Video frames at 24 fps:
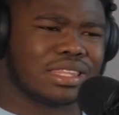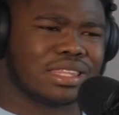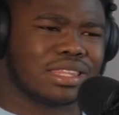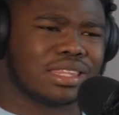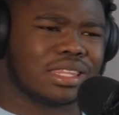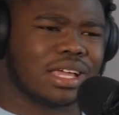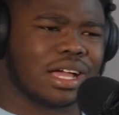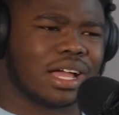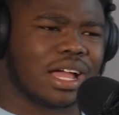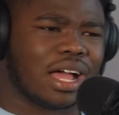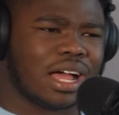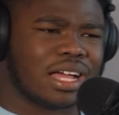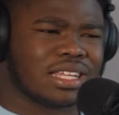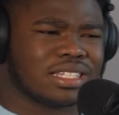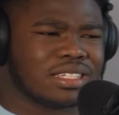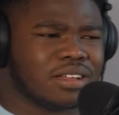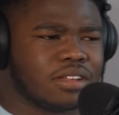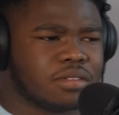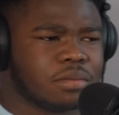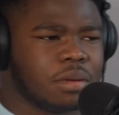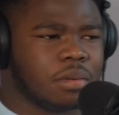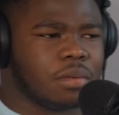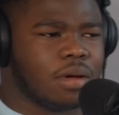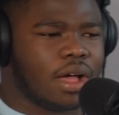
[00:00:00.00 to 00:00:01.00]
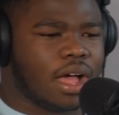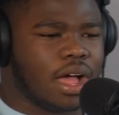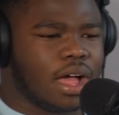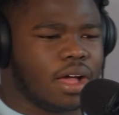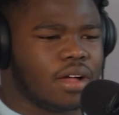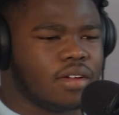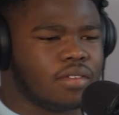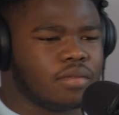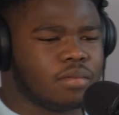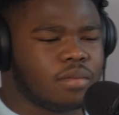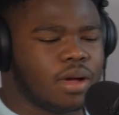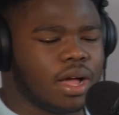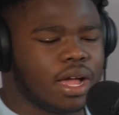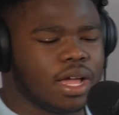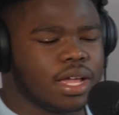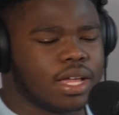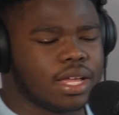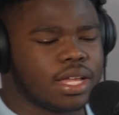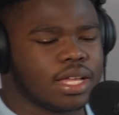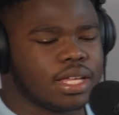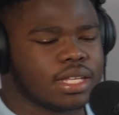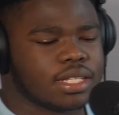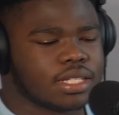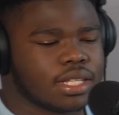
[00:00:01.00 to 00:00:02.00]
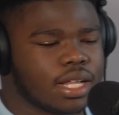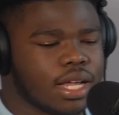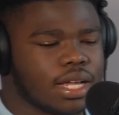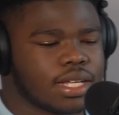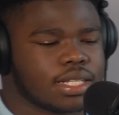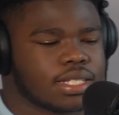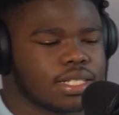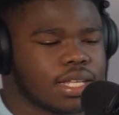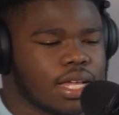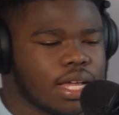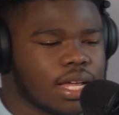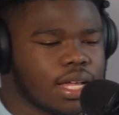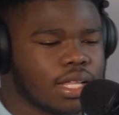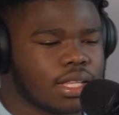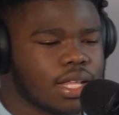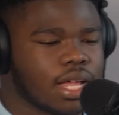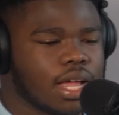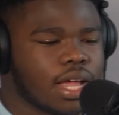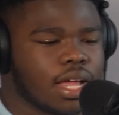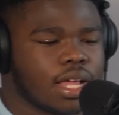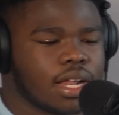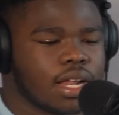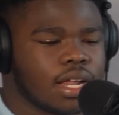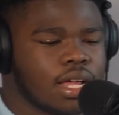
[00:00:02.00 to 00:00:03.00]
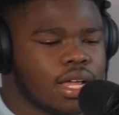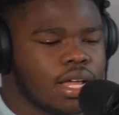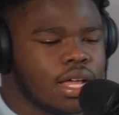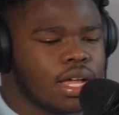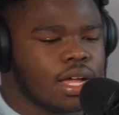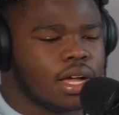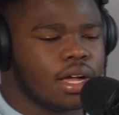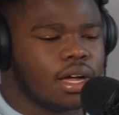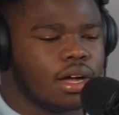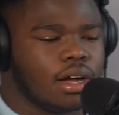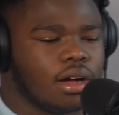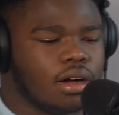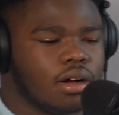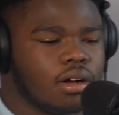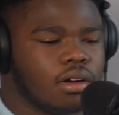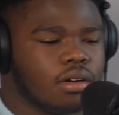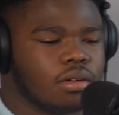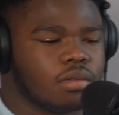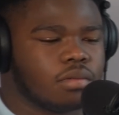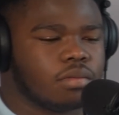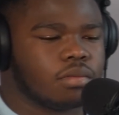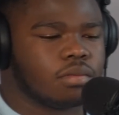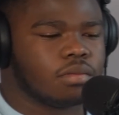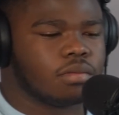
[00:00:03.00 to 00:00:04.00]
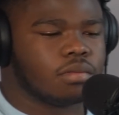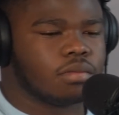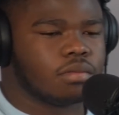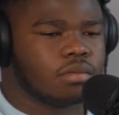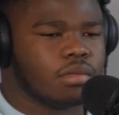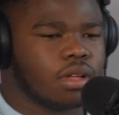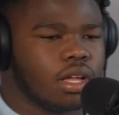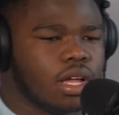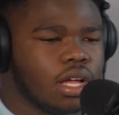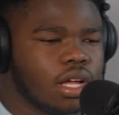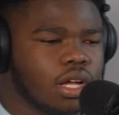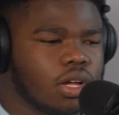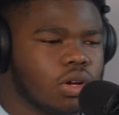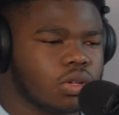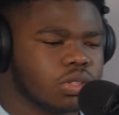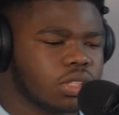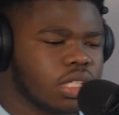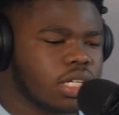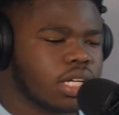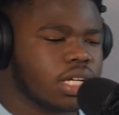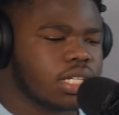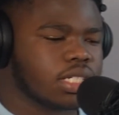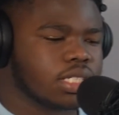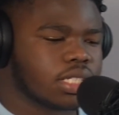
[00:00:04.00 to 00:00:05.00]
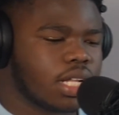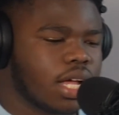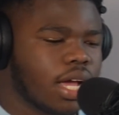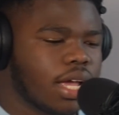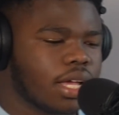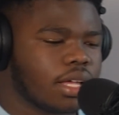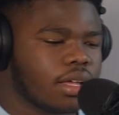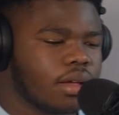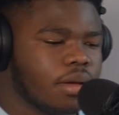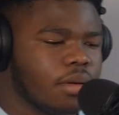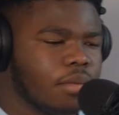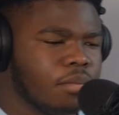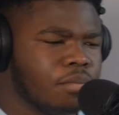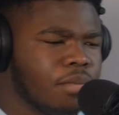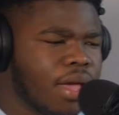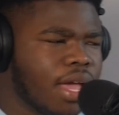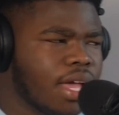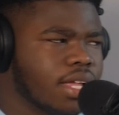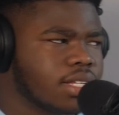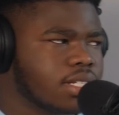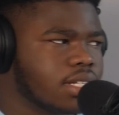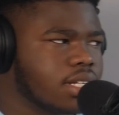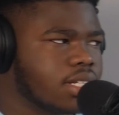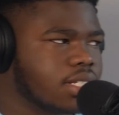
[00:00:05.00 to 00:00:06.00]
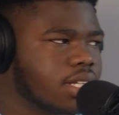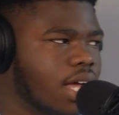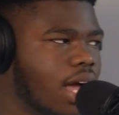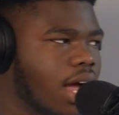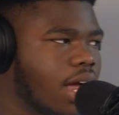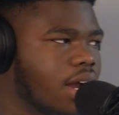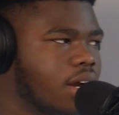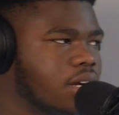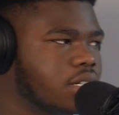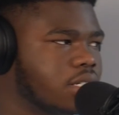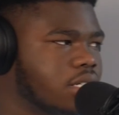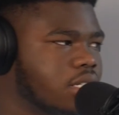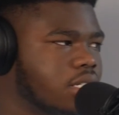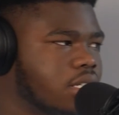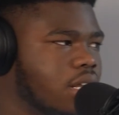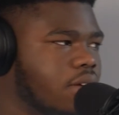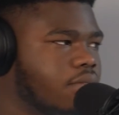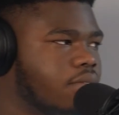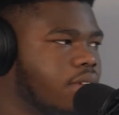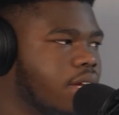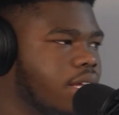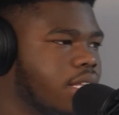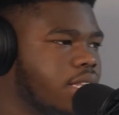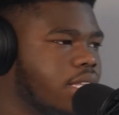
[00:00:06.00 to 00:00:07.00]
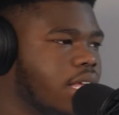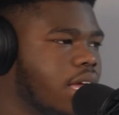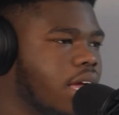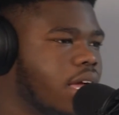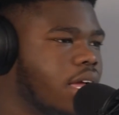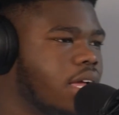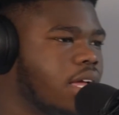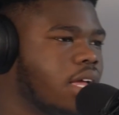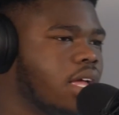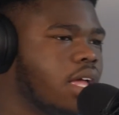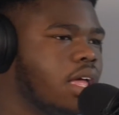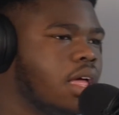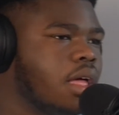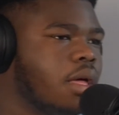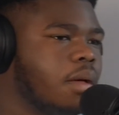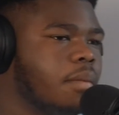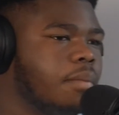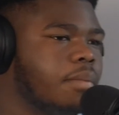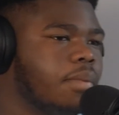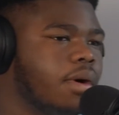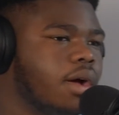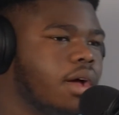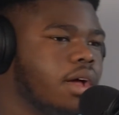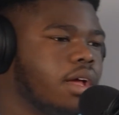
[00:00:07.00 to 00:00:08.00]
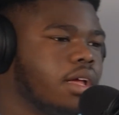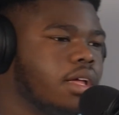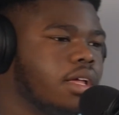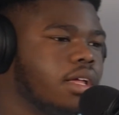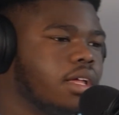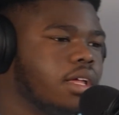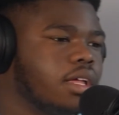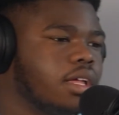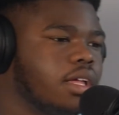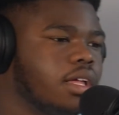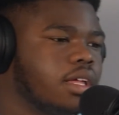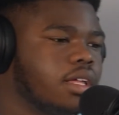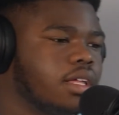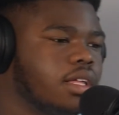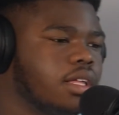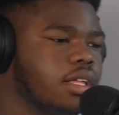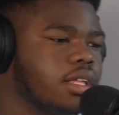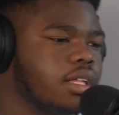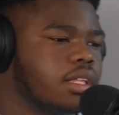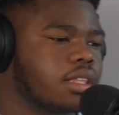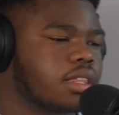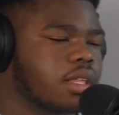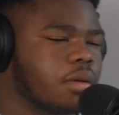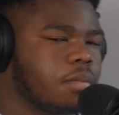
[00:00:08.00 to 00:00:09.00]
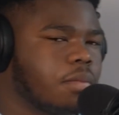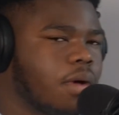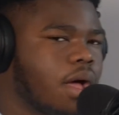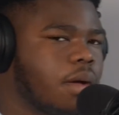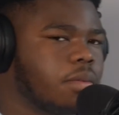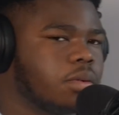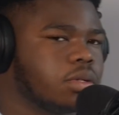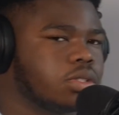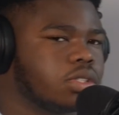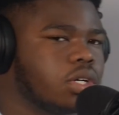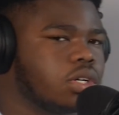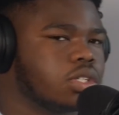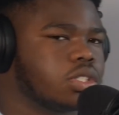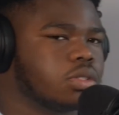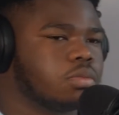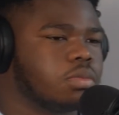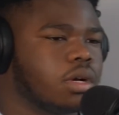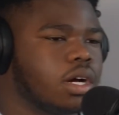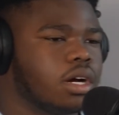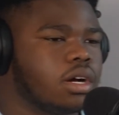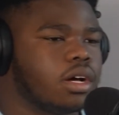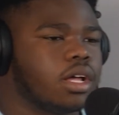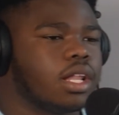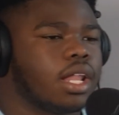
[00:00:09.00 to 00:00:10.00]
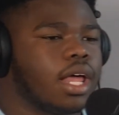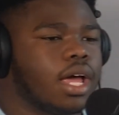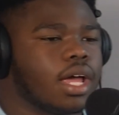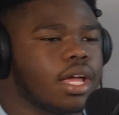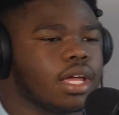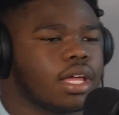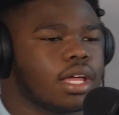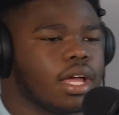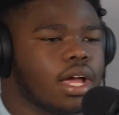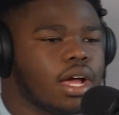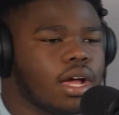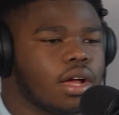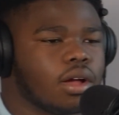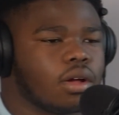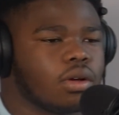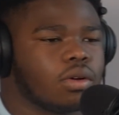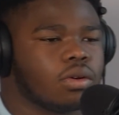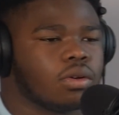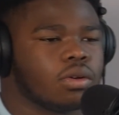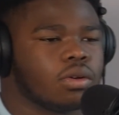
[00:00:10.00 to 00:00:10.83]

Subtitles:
concepts people have by it is like saying that it goes against like man's desires and stuff like that. Mm-hmm. But the Bible talks about like how